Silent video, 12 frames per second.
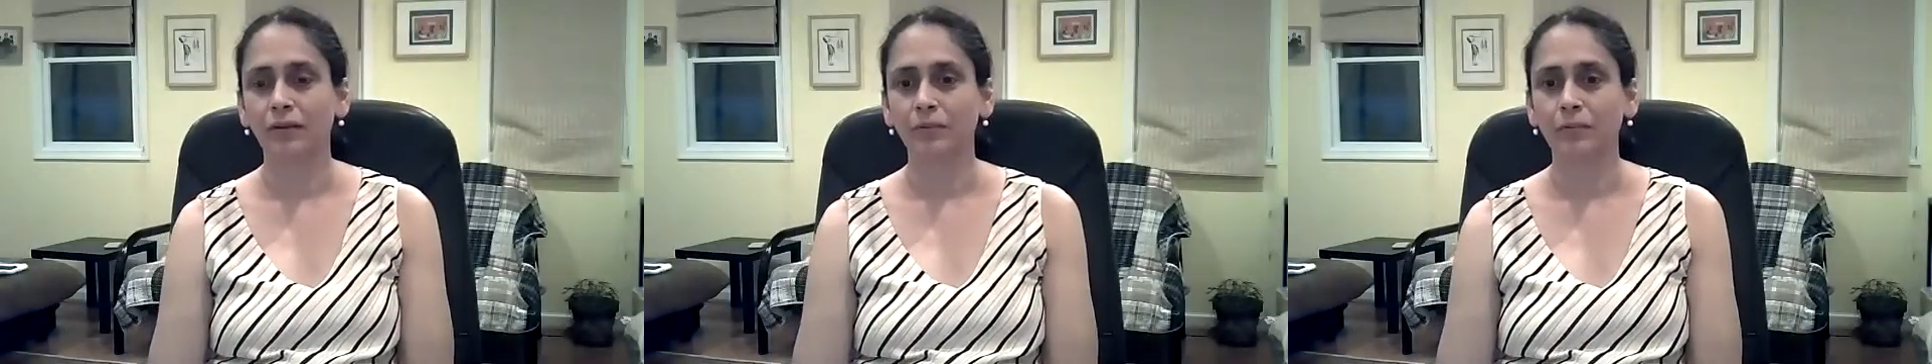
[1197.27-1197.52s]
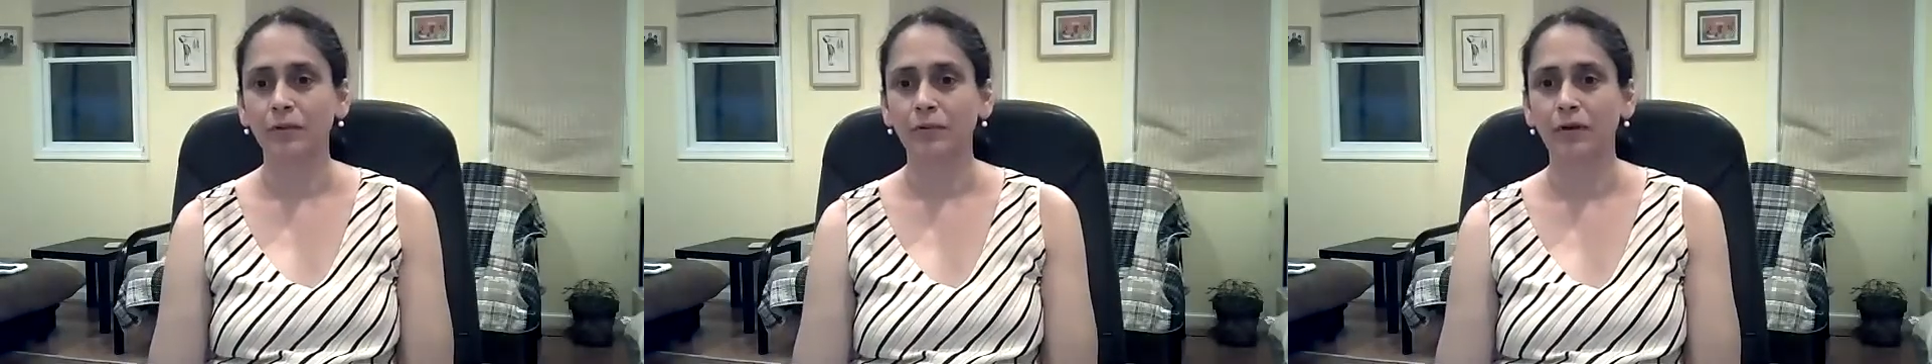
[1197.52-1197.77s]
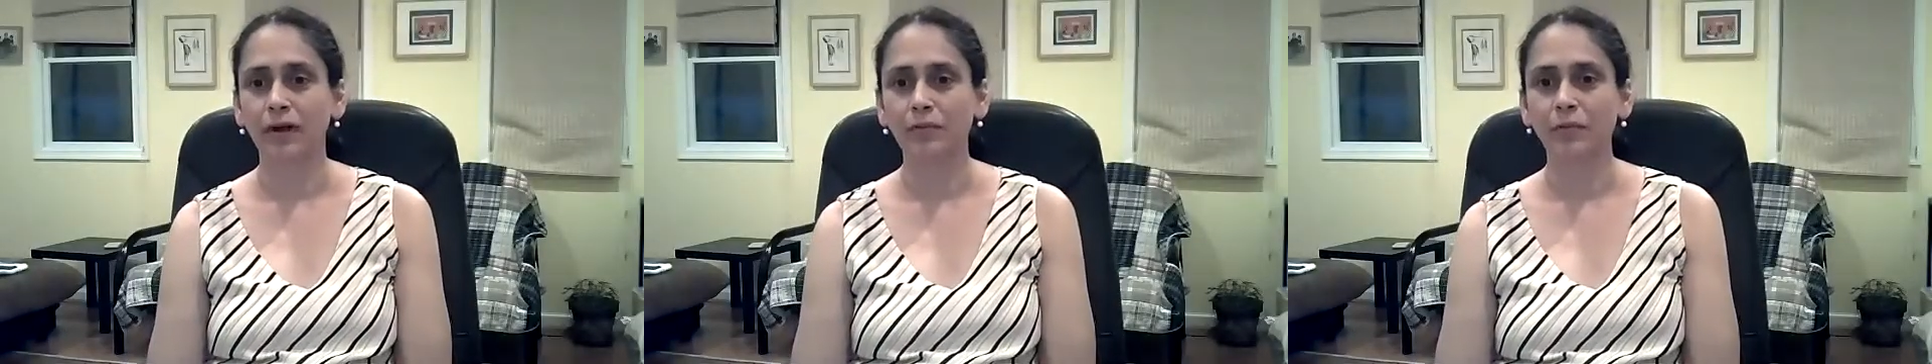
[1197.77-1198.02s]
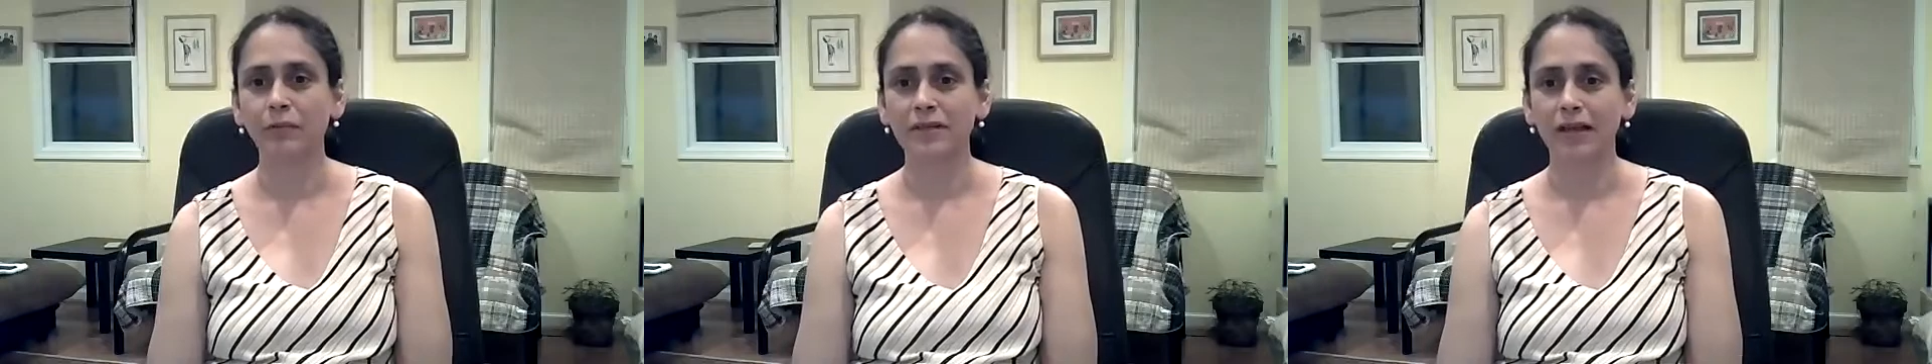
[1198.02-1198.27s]
my
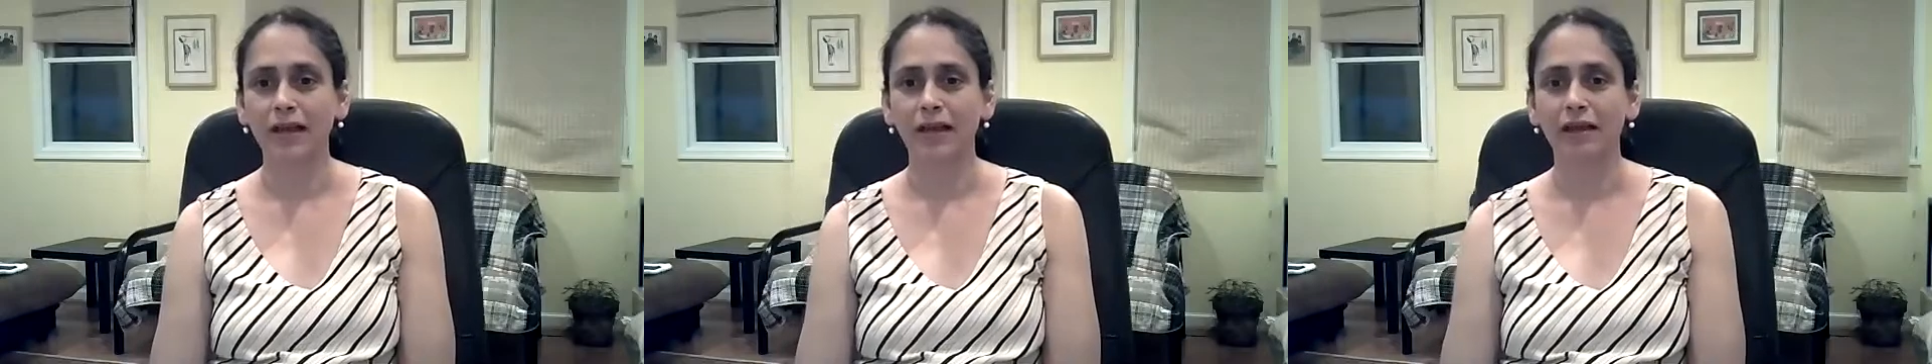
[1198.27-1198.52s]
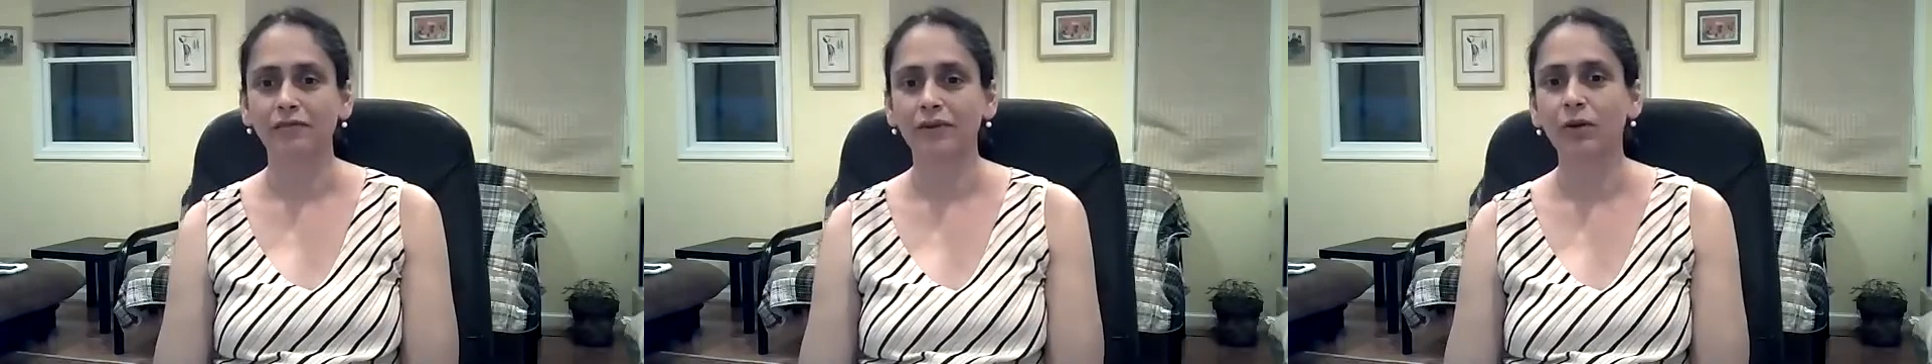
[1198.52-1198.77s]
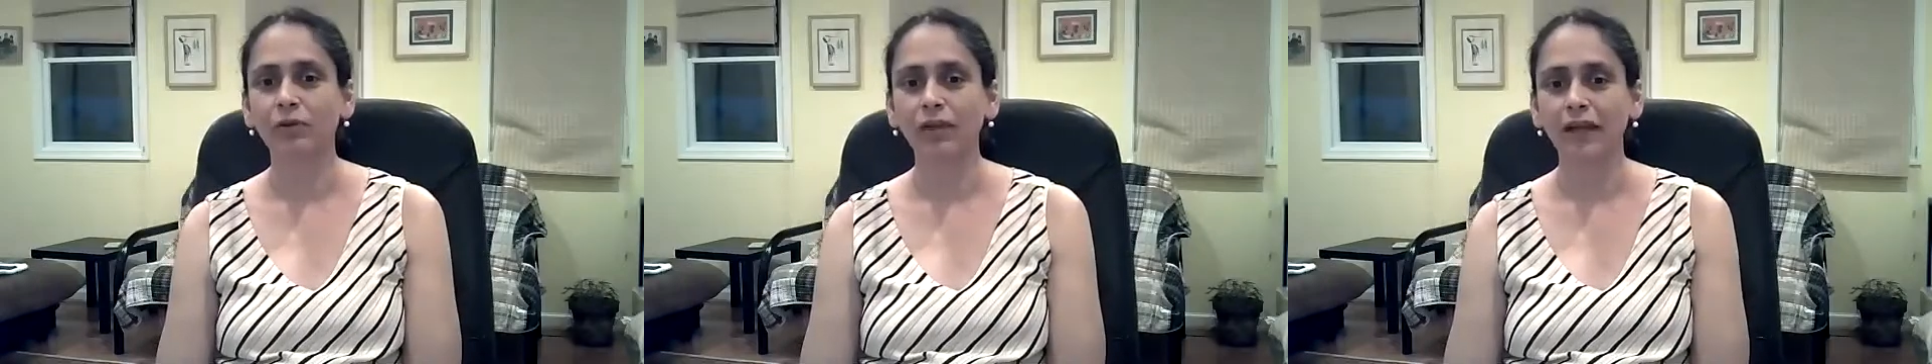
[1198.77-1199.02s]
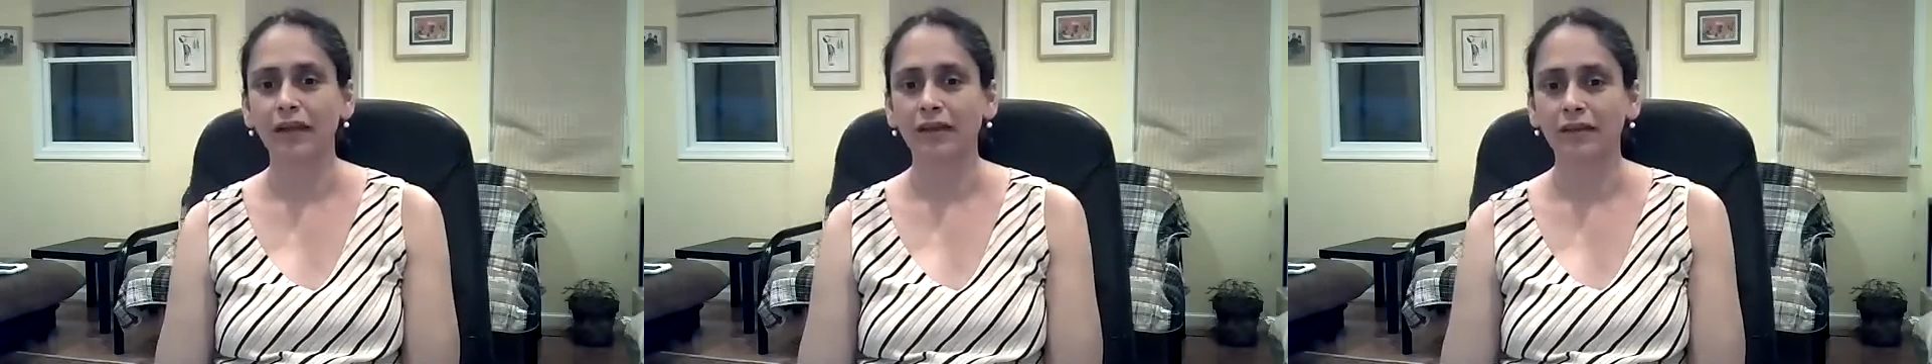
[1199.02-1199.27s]
problem is I have no
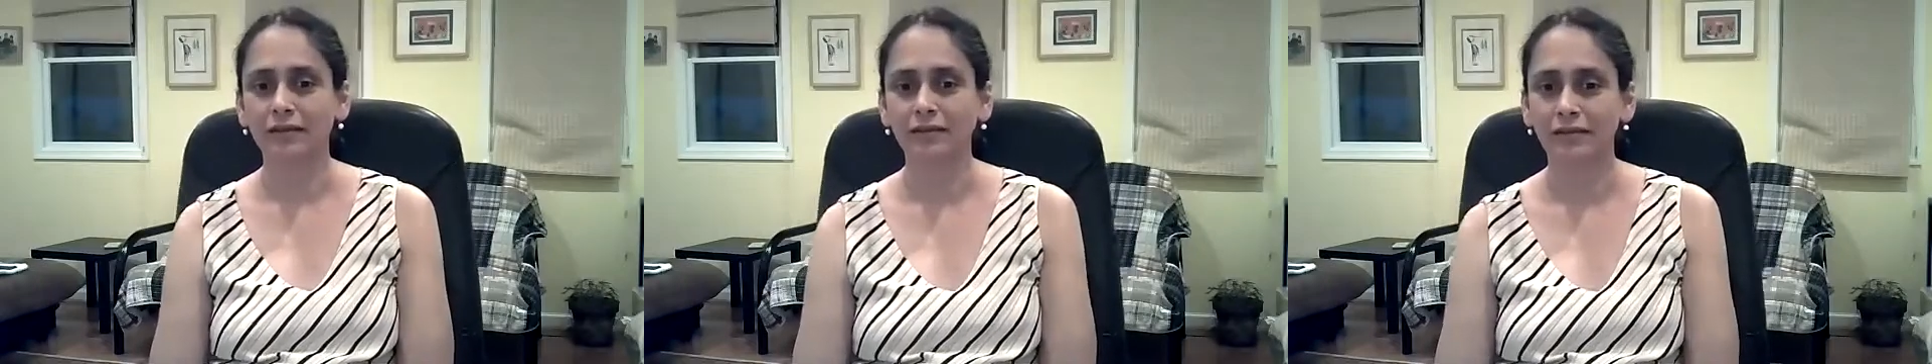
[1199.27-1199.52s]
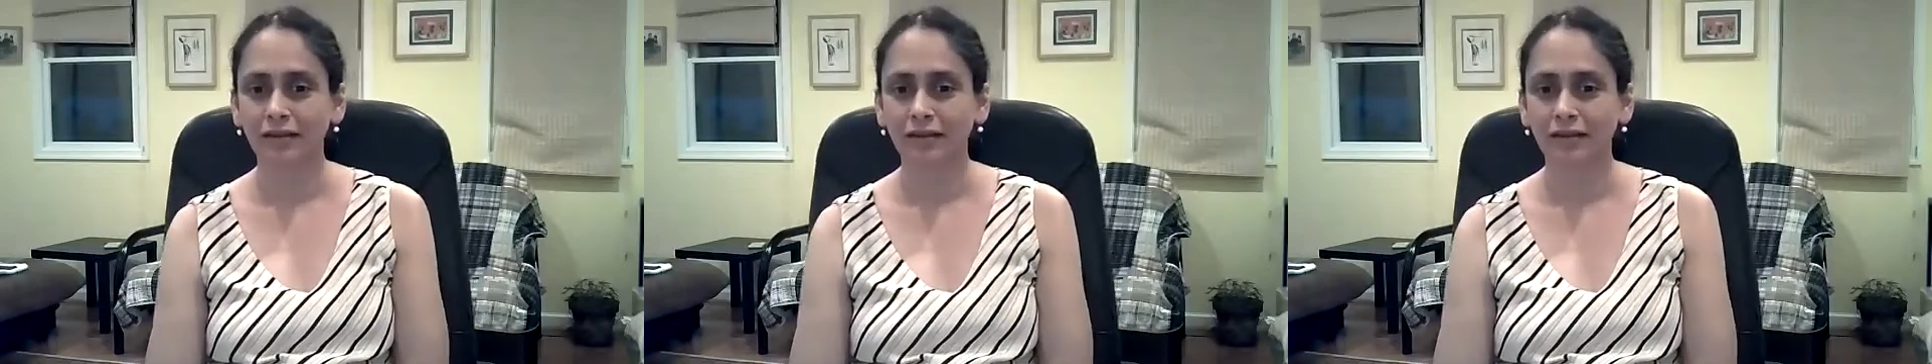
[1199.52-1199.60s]
lane.